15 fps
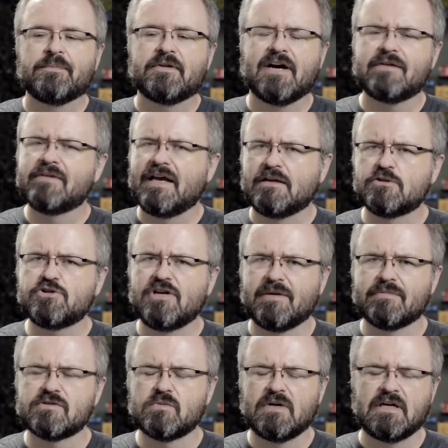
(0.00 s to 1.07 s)
kind of an L shape
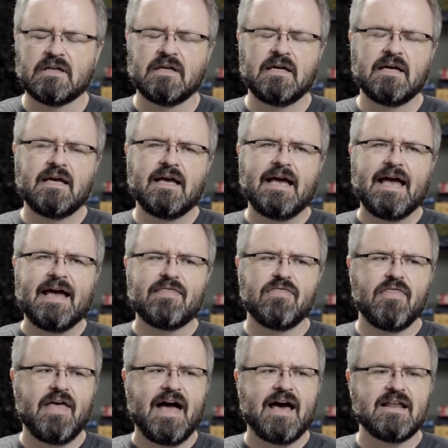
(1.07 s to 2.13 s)
as well.
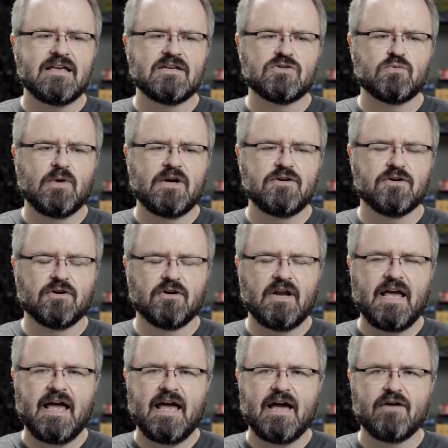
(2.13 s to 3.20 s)
And that is where you're going to
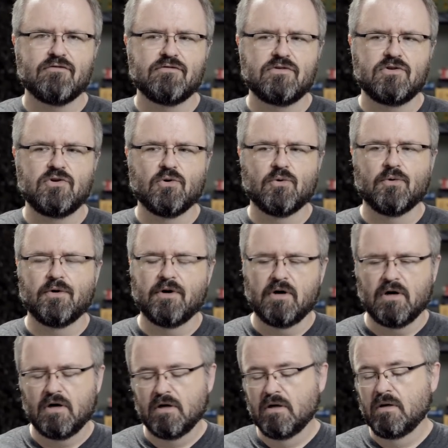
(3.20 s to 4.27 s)
have
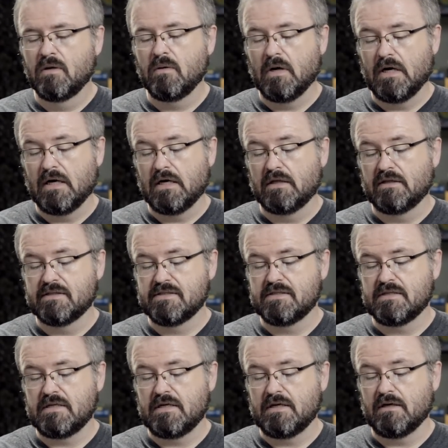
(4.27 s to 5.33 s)
your, uh, let's
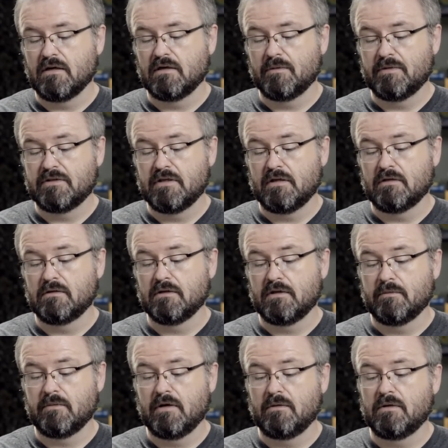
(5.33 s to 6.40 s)
see here, let me take a look
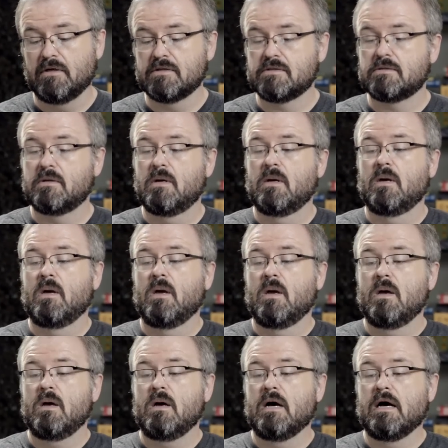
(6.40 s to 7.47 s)
at my list.
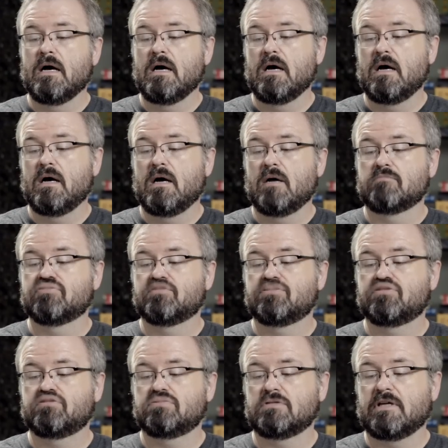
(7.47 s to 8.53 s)
Uh,
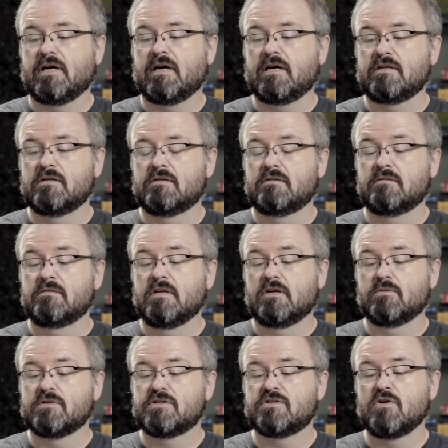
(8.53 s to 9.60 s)
God, there
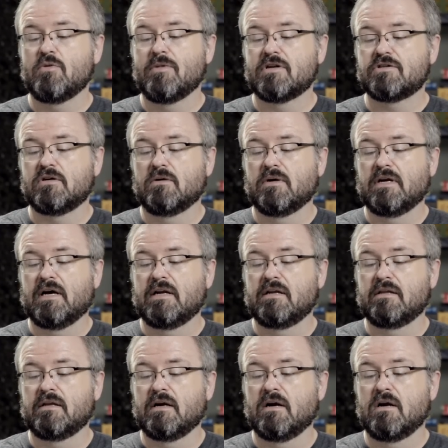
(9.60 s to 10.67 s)
was so much going on in
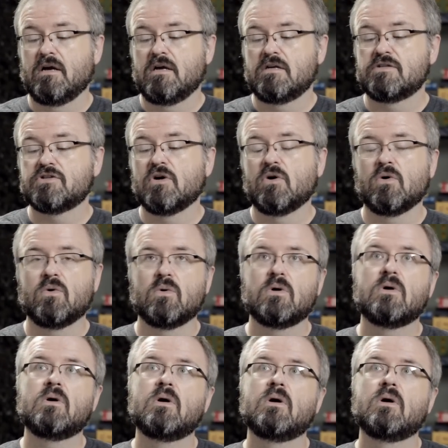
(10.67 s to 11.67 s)
there. So